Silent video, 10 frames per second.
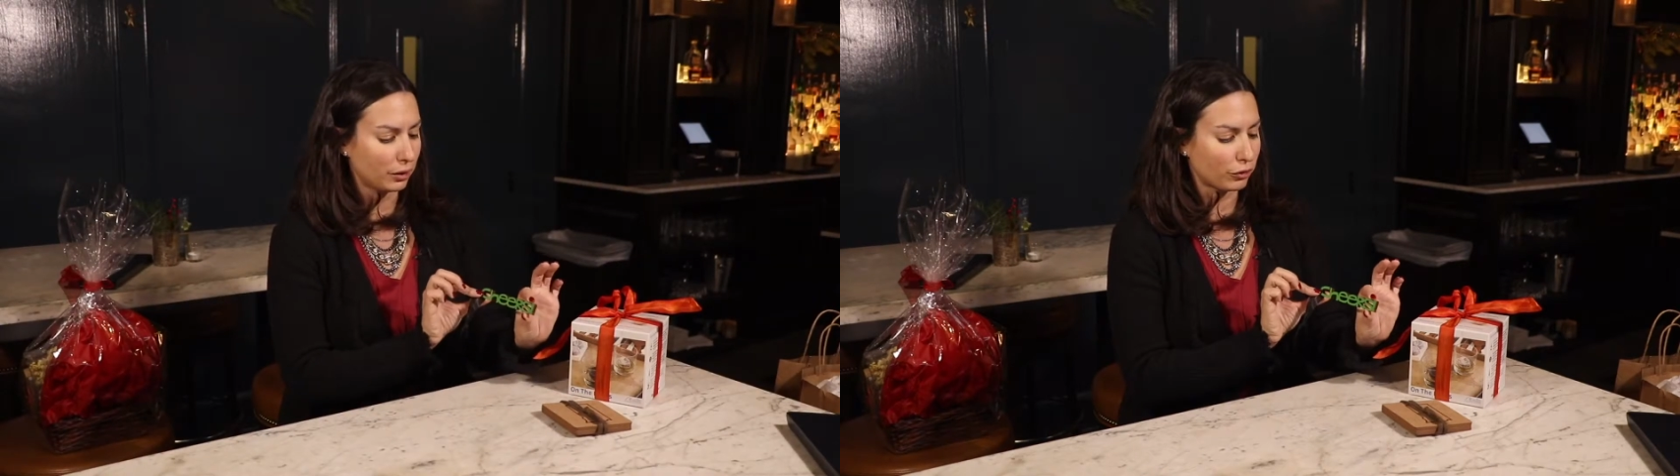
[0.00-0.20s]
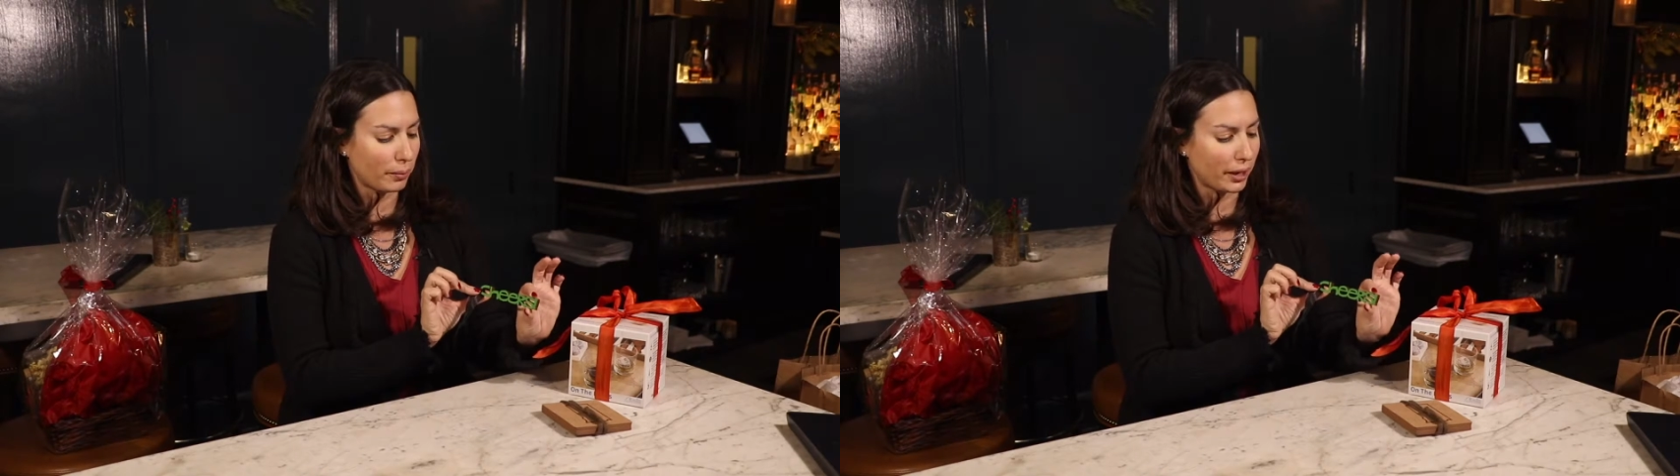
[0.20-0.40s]

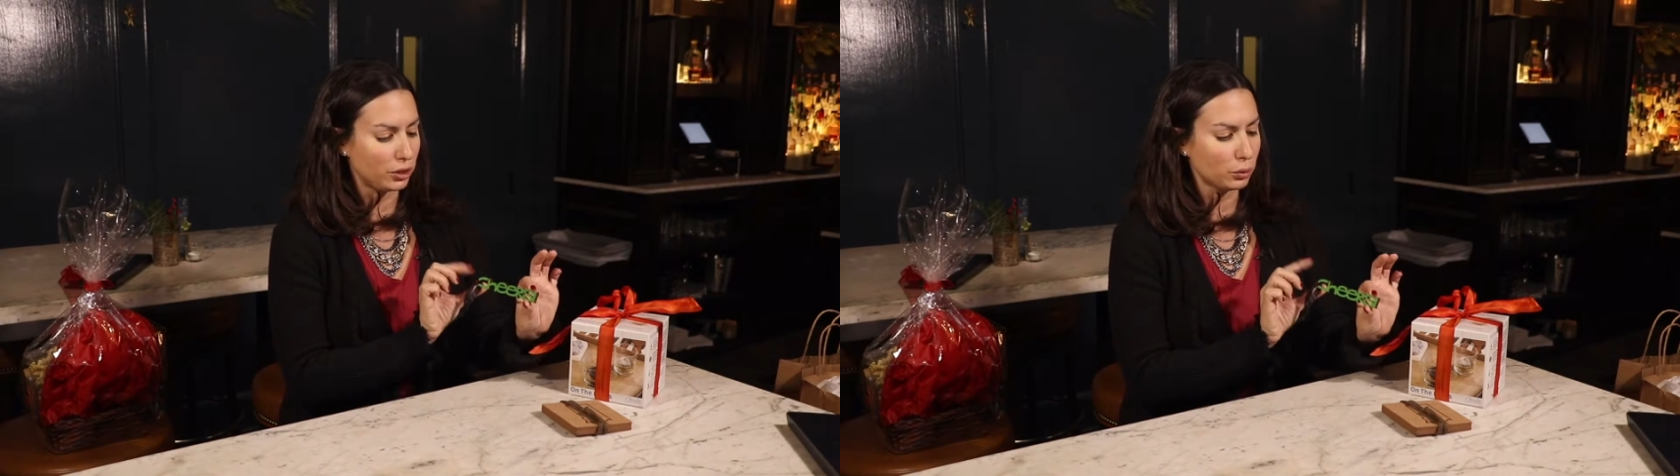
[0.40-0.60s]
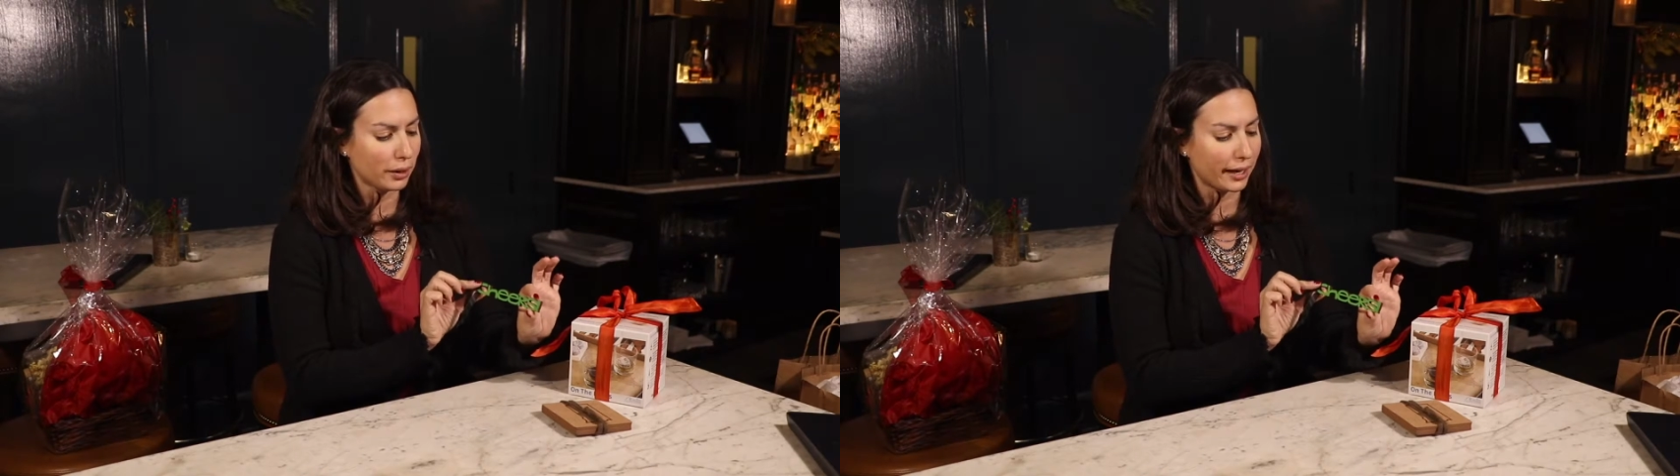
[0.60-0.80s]
from a
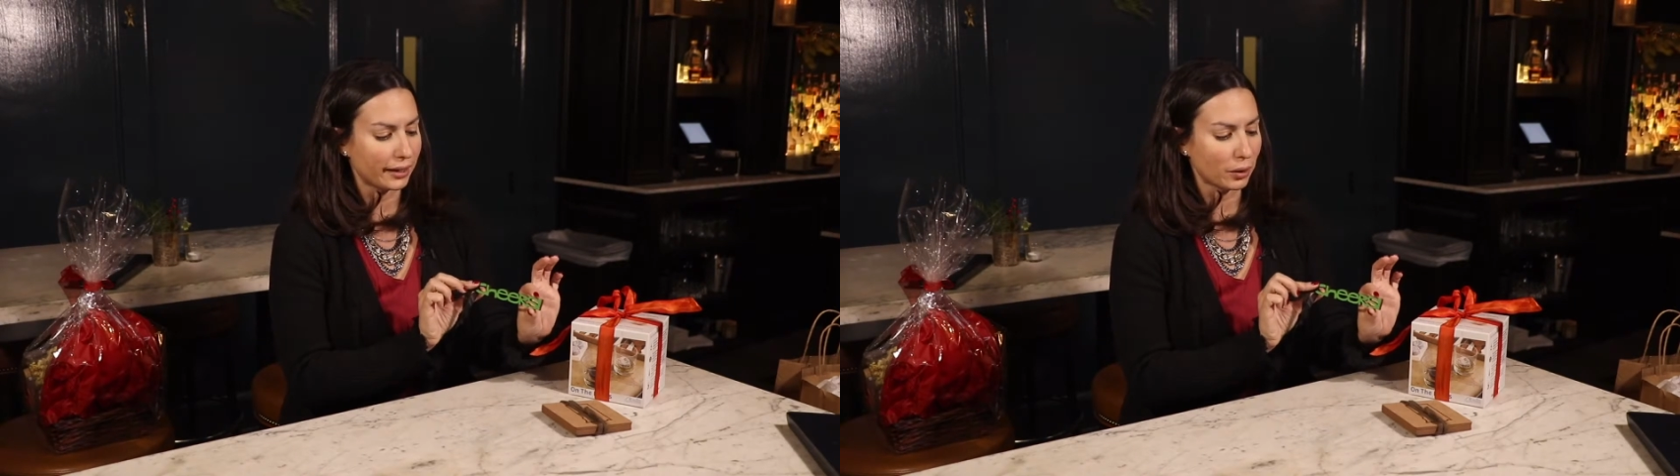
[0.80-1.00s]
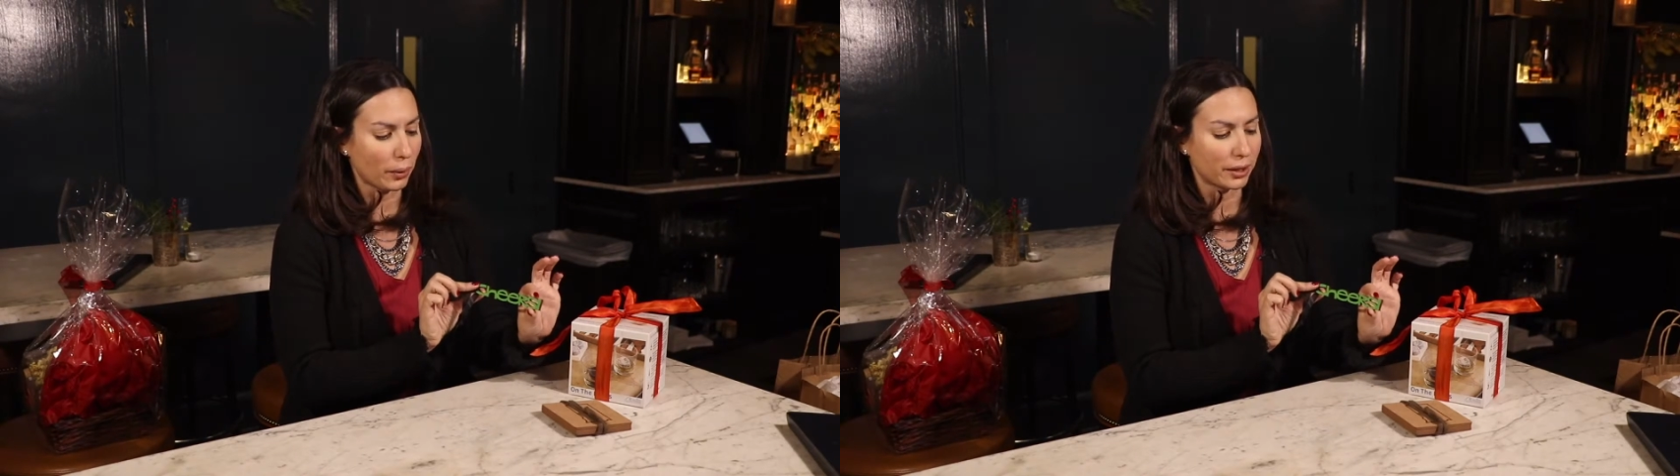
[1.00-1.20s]
new
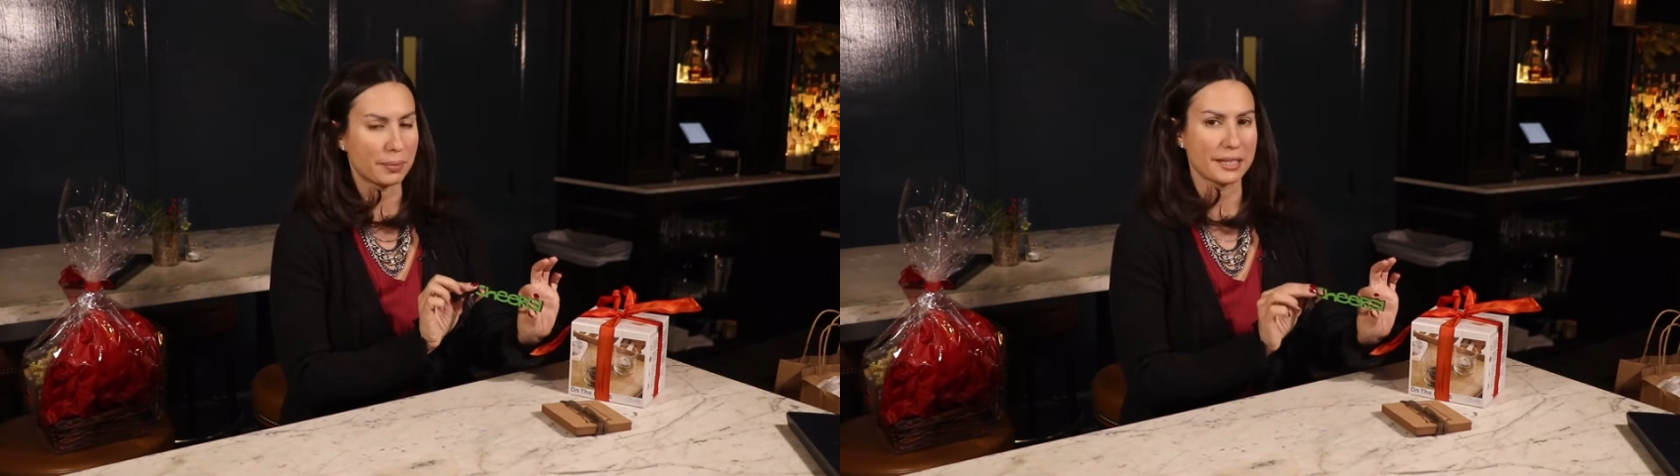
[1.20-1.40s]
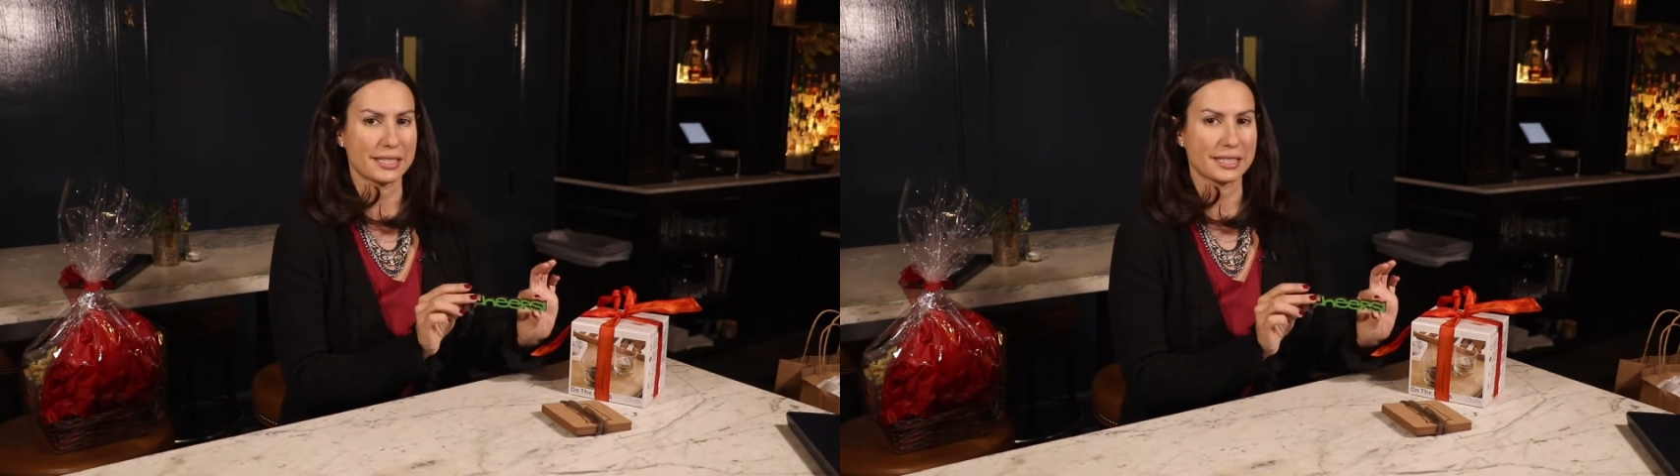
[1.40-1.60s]
line acquired
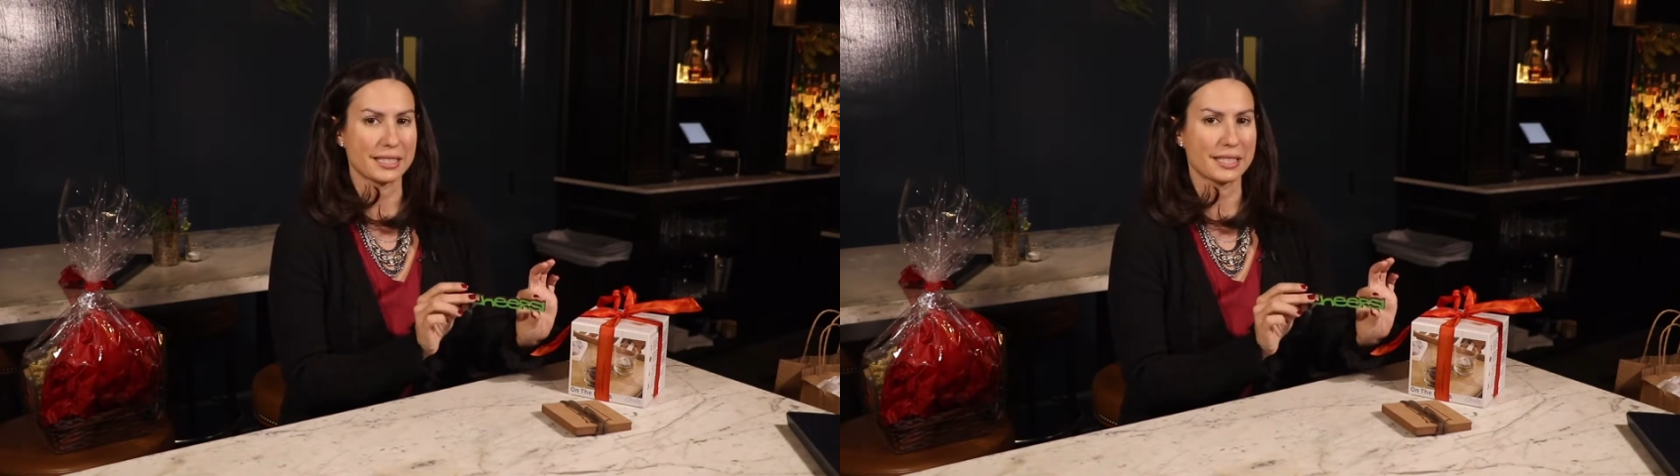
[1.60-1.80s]
by Sticks